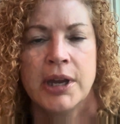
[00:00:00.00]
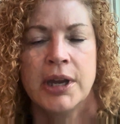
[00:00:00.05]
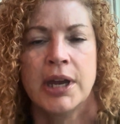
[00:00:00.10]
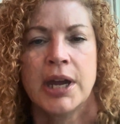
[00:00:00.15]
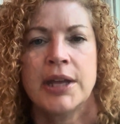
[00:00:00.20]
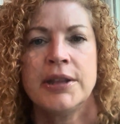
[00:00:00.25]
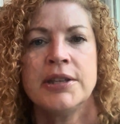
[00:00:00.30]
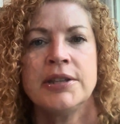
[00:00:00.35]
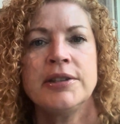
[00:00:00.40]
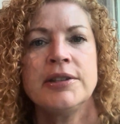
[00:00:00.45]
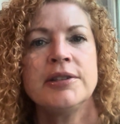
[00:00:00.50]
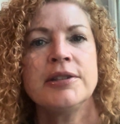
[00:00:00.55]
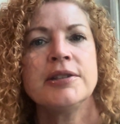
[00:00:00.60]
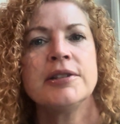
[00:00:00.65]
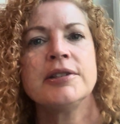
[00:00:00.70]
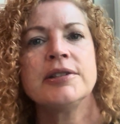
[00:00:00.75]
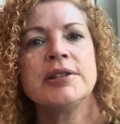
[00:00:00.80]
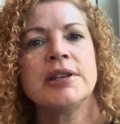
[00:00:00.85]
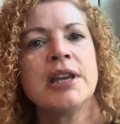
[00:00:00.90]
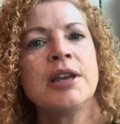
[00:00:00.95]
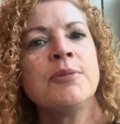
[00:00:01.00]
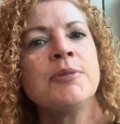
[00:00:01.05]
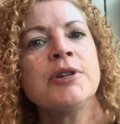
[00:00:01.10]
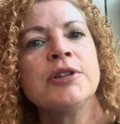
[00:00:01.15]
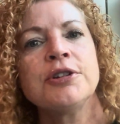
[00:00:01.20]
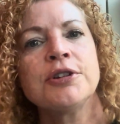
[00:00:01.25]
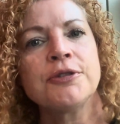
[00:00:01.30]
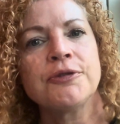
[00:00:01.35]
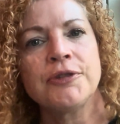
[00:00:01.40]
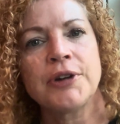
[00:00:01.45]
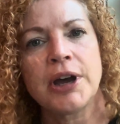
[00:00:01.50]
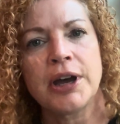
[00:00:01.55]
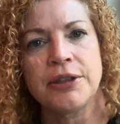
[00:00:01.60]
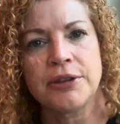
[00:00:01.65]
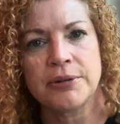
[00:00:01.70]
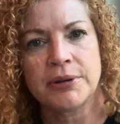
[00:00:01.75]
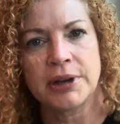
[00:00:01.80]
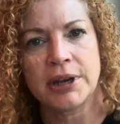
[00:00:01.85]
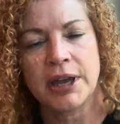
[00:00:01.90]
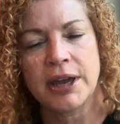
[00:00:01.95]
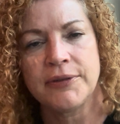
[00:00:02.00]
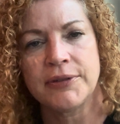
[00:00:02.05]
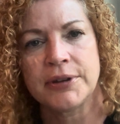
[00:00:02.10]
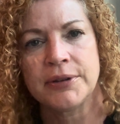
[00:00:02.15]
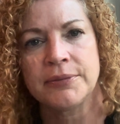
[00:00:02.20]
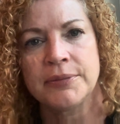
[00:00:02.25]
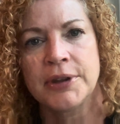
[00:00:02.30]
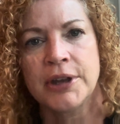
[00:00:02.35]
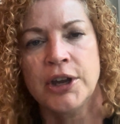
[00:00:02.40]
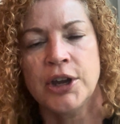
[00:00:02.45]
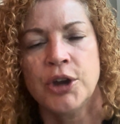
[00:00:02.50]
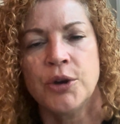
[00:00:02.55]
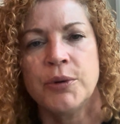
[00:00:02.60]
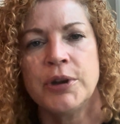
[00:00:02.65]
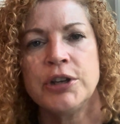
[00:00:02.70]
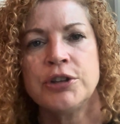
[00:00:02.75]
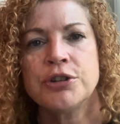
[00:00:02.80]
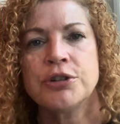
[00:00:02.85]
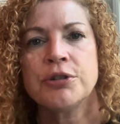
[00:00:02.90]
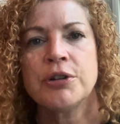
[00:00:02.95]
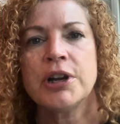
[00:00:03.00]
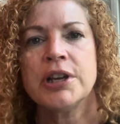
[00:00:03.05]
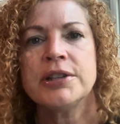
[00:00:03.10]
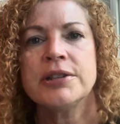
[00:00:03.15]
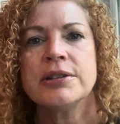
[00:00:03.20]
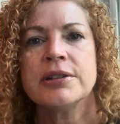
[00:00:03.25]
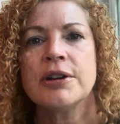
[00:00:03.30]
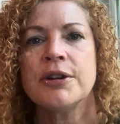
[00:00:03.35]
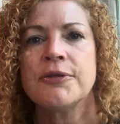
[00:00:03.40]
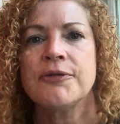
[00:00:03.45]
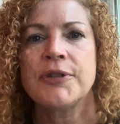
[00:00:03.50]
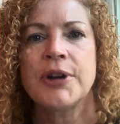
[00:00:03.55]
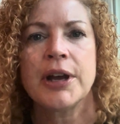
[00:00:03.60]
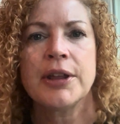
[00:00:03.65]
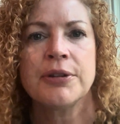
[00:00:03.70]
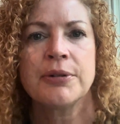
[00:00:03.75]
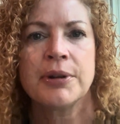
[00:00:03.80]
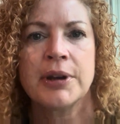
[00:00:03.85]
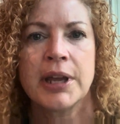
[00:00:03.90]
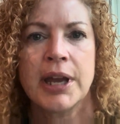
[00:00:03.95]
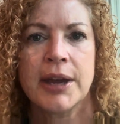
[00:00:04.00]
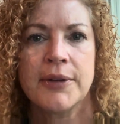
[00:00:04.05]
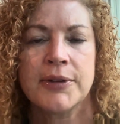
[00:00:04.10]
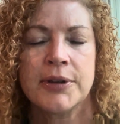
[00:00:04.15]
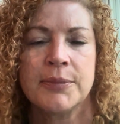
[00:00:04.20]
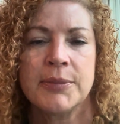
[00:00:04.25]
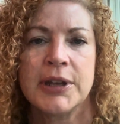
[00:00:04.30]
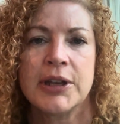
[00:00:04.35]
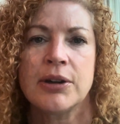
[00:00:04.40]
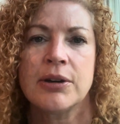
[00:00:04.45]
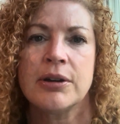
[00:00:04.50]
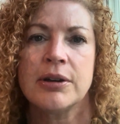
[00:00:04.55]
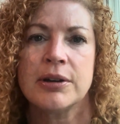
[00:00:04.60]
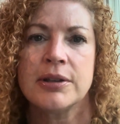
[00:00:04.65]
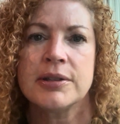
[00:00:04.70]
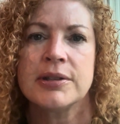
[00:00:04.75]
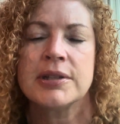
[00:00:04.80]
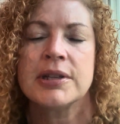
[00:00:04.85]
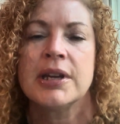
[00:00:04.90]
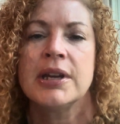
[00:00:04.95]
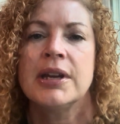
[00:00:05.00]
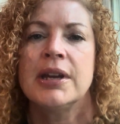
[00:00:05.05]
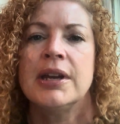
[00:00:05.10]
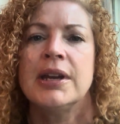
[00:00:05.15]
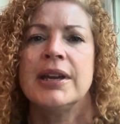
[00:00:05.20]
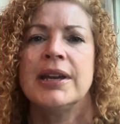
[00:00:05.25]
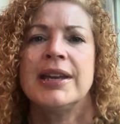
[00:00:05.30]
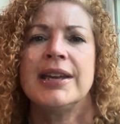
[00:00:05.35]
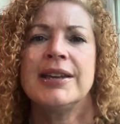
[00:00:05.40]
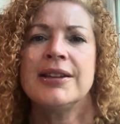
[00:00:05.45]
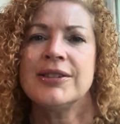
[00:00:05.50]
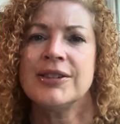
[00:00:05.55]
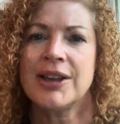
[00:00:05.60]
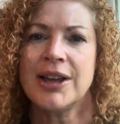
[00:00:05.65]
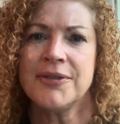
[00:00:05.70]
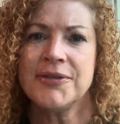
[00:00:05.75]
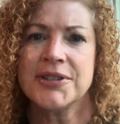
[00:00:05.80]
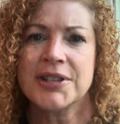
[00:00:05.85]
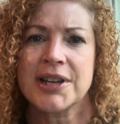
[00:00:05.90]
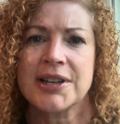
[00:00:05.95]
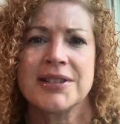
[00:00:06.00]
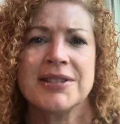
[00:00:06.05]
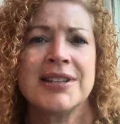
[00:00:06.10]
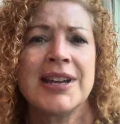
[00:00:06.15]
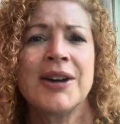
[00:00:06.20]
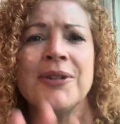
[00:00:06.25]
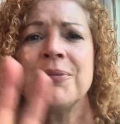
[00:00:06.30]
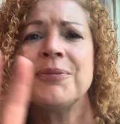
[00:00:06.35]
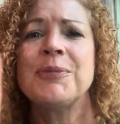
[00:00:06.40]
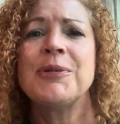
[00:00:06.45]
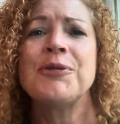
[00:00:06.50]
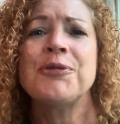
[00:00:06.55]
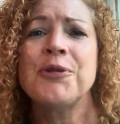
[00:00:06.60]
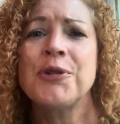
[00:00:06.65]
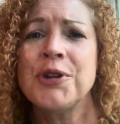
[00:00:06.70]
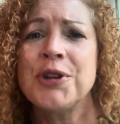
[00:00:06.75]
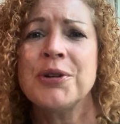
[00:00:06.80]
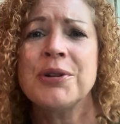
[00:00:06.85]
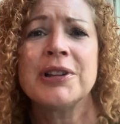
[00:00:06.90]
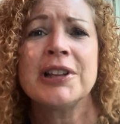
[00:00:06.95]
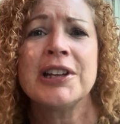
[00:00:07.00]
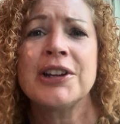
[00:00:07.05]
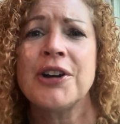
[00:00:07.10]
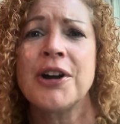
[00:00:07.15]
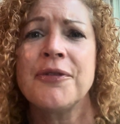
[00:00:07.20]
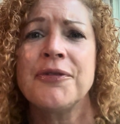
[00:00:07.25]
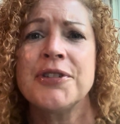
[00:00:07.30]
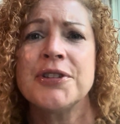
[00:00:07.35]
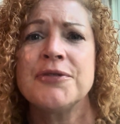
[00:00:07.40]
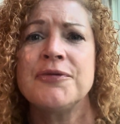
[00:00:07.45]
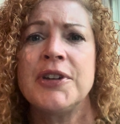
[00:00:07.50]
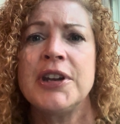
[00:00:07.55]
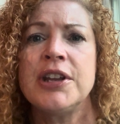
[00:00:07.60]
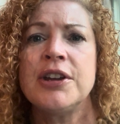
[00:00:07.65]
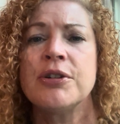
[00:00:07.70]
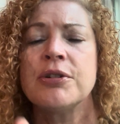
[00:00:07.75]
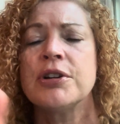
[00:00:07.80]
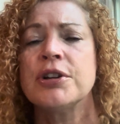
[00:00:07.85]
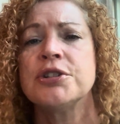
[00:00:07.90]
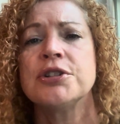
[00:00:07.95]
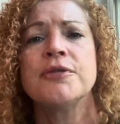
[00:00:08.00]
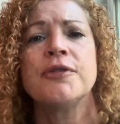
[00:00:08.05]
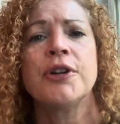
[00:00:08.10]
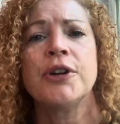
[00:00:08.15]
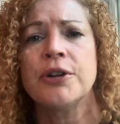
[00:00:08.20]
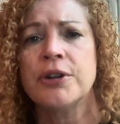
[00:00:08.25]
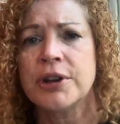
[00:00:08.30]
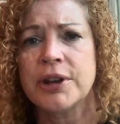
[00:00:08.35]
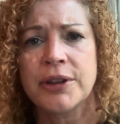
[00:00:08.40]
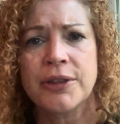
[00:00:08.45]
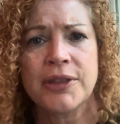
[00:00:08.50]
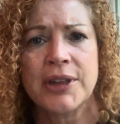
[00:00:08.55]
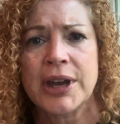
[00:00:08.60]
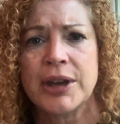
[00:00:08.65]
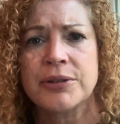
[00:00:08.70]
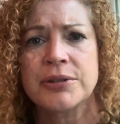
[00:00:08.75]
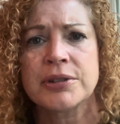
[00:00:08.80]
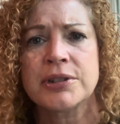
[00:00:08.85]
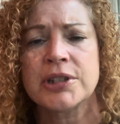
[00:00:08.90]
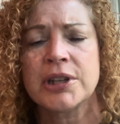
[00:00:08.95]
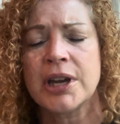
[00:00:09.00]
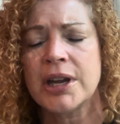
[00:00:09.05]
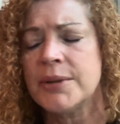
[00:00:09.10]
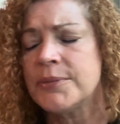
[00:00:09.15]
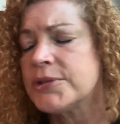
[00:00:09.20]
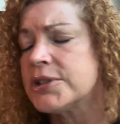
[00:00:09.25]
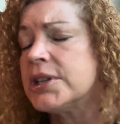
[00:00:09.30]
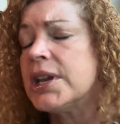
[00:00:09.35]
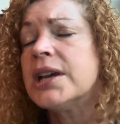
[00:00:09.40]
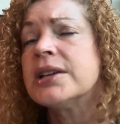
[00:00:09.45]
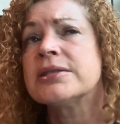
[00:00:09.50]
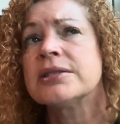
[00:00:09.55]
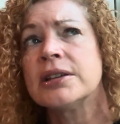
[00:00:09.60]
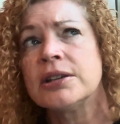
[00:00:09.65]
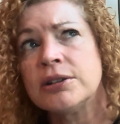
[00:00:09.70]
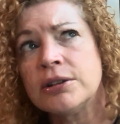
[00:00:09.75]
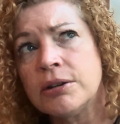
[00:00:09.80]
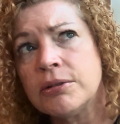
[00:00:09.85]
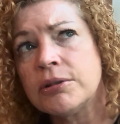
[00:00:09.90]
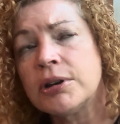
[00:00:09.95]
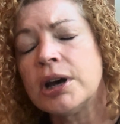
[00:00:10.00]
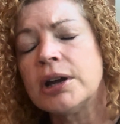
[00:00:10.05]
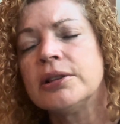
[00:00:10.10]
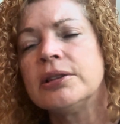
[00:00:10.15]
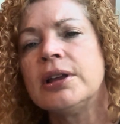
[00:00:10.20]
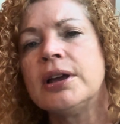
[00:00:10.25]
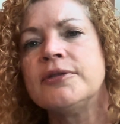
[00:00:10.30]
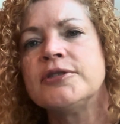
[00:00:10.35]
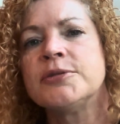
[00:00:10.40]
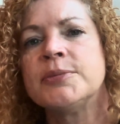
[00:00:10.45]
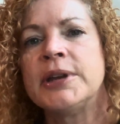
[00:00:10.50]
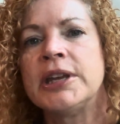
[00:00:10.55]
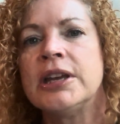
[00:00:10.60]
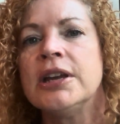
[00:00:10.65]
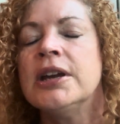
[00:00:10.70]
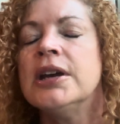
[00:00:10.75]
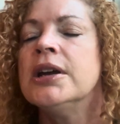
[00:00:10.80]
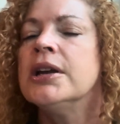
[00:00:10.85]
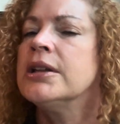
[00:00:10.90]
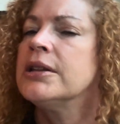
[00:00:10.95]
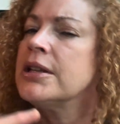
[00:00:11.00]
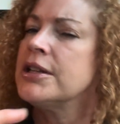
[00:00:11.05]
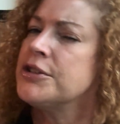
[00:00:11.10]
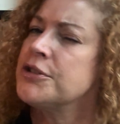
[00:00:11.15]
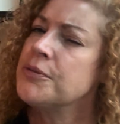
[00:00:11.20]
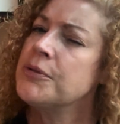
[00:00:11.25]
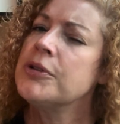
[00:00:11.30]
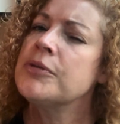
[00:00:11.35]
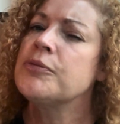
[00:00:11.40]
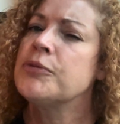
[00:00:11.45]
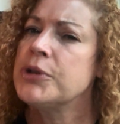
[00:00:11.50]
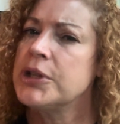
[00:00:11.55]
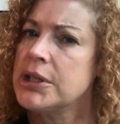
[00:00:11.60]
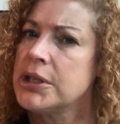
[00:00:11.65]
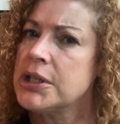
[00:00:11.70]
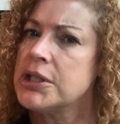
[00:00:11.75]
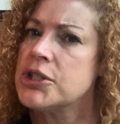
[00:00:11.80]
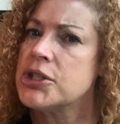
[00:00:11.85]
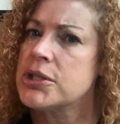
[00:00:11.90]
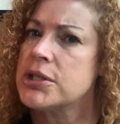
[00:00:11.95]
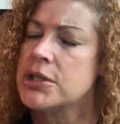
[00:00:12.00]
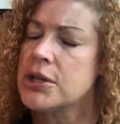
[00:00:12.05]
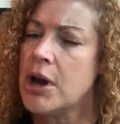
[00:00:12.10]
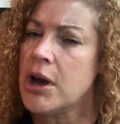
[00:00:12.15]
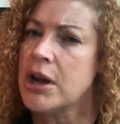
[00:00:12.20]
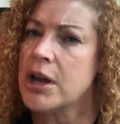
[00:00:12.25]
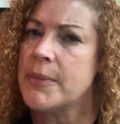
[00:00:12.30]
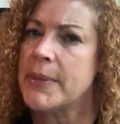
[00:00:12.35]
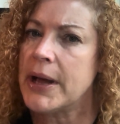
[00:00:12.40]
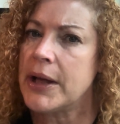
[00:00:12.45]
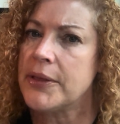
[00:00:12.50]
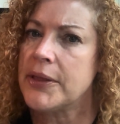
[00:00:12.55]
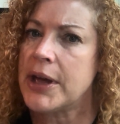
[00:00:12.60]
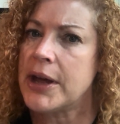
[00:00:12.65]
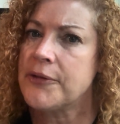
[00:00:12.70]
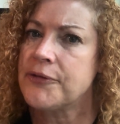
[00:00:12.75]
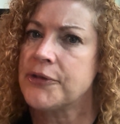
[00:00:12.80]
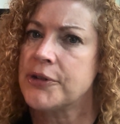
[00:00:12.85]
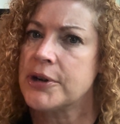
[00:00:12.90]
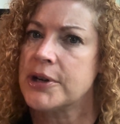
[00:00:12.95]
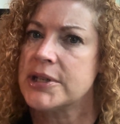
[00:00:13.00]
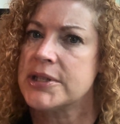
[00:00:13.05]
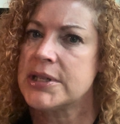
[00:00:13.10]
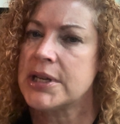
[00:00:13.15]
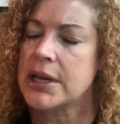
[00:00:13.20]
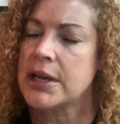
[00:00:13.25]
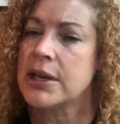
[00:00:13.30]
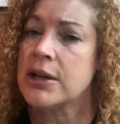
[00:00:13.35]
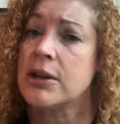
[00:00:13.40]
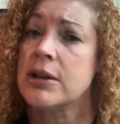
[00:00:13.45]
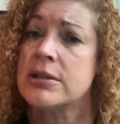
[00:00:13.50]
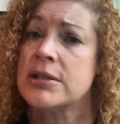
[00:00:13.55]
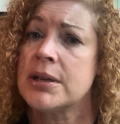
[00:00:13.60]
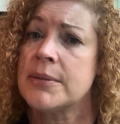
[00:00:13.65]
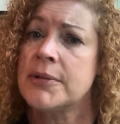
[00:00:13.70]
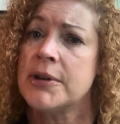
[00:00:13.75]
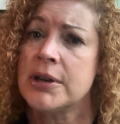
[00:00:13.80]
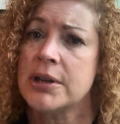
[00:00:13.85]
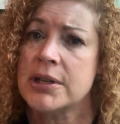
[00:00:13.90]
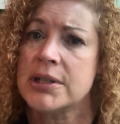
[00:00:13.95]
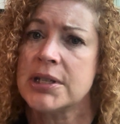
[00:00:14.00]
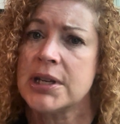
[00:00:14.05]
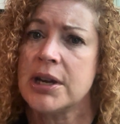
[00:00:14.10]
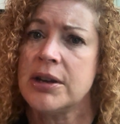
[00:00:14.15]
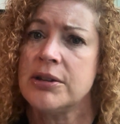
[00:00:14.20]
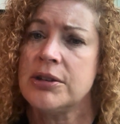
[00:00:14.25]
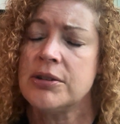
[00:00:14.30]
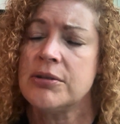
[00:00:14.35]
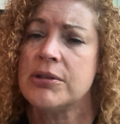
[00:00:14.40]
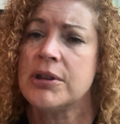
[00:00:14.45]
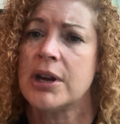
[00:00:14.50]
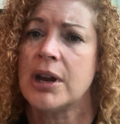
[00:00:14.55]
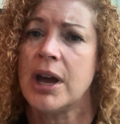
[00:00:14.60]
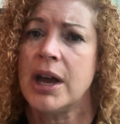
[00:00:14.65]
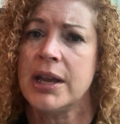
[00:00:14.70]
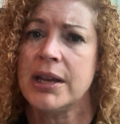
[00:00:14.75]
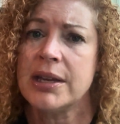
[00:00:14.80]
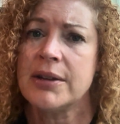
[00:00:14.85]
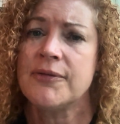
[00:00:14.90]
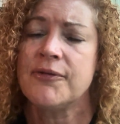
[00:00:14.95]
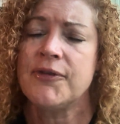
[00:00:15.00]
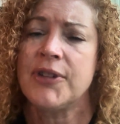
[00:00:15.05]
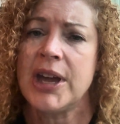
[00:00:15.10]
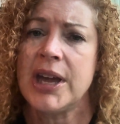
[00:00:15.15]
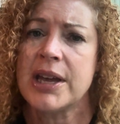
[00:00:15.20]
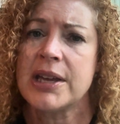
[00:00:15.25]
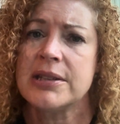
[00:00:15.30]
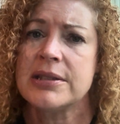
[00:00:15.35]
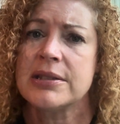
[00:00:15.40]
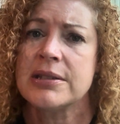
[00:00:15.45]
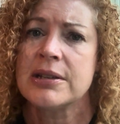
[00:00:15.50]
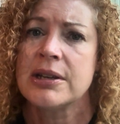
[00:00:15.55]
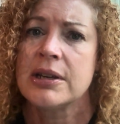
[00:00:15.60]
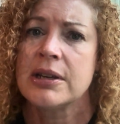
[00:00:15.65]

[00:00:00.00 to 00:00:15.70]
And this is the same with your Father in heaven. We trust our Father in heaven because he loves us. Now, before you click off this video, because you've heard it 1,000 times, yes, I know God loves me. Let's really just talk about that for a second, because I'm going to tell you that I confess